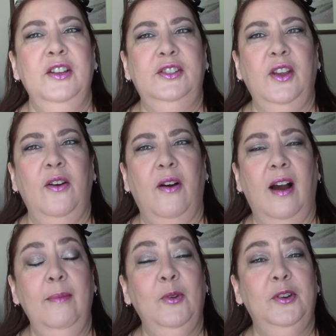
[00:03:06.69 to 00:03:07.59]
So
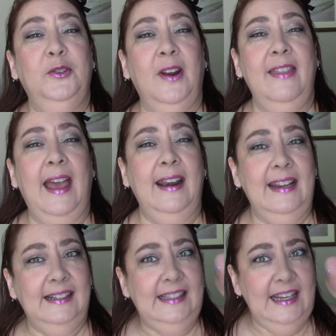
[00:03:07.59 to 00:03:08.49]
I'm going to try that
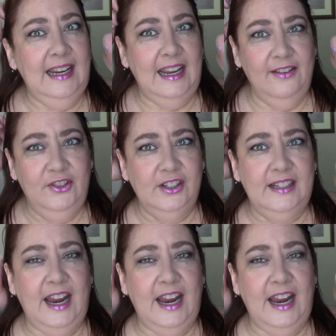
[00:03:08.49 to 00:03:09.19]
and see if just